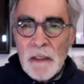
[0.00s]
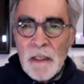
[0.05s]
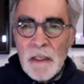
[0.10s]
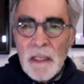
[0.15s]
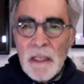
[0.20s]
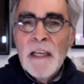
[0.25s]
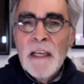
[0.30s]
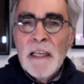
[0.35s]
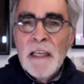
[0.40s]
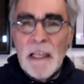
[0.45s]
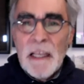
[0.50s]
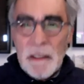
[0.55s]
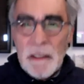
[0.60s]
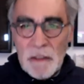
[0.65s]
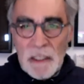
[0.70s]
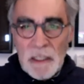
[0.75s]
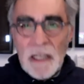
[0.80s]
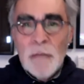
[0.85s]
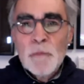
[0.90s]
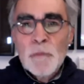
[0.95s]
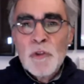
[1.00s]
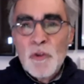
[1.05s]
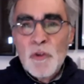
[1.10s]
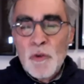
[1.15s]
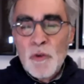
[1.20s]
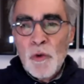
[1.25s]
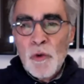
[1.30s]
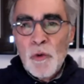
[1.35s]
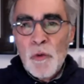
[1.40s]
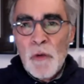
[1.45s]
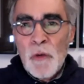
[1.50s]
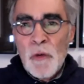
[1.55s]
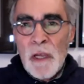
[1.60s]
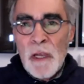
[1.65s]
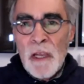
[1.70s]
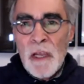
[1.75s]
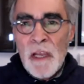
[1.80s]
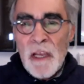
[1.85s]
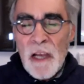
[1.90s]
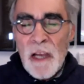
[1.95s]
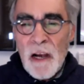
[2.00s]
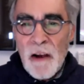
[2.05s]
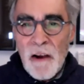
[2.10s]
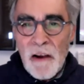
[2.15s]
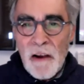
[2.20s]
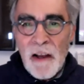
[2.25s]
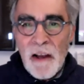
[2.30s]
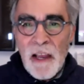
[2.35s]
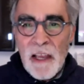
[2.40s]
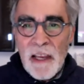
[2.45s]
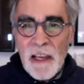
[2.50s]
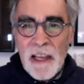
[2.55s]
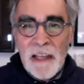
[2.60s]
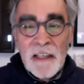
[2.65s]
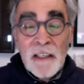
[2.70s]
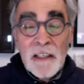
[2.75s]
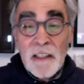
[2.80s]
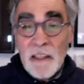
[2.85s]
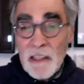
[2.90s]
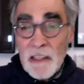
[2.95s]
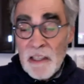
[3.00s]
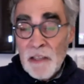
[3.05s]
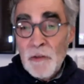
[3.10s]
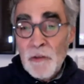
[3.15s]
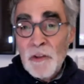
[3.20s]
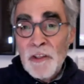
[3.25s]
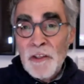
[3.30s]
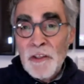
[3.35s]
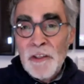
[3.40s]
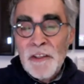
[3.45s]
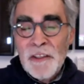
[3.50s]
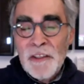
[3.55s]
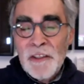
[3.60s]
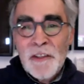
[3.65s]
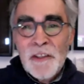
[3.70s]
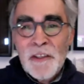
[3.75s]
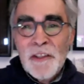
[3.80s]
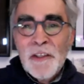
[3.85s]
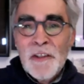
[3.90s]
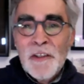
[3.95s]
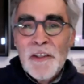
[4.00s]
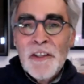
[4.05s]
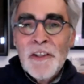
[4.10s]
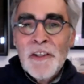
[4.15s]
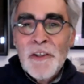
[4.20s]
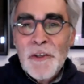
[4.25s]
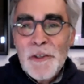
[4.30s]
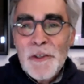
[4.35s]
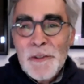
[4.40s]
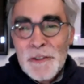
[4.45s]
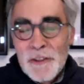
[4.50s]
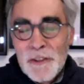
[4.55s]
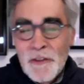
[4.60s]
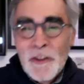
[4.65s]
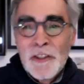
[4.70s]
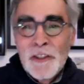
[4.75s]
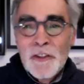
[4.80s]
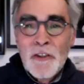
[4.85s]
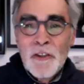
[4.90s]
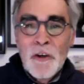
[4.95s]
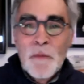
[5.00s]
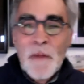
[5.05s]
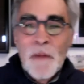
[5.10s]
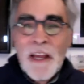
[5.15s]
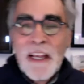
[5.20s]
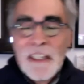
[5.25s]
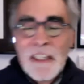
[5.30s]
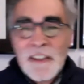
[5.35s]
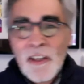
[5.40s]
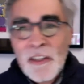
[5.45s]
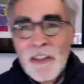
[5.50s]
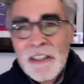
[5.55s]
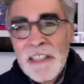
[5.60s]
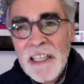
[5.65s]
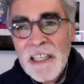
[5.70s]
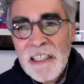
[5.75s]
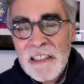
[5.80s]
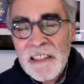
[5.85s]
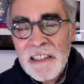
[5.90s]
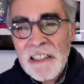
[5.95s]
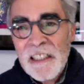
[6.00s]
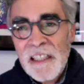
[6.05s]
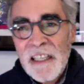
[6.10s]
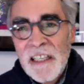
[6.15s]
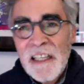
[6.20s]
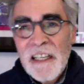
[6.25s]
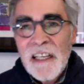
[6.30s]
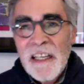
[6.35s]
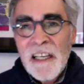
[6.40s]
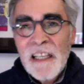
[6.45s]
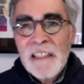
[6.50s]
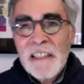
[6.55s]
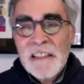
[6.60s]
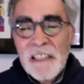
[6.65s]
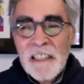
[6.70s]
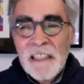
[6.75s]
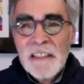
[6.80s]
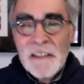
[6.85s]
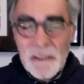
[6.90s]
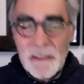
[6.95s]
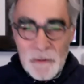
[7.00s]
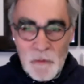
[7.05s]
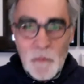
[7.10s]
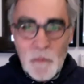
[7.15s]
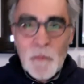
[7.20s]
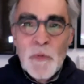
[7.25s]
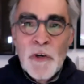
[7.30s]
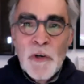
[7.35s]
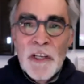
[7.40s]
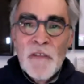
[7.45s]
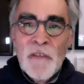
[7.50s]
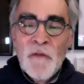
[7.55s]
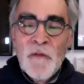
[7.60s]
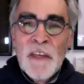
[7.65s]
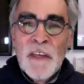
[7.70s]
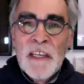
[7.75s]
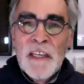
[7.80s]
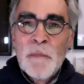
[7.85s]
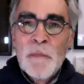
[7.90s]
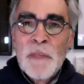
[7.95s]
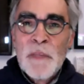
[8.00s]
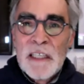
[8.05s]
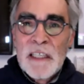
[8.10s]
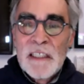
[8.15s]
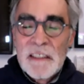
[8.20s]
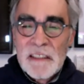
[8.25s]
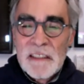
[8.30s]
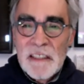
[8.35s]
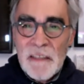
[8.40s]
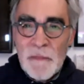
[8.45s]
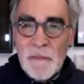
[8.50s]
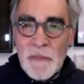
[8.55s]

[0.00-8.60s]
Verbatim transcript: it, it comes through, uh, and the the your use of the term exaltation is is pretty fitting because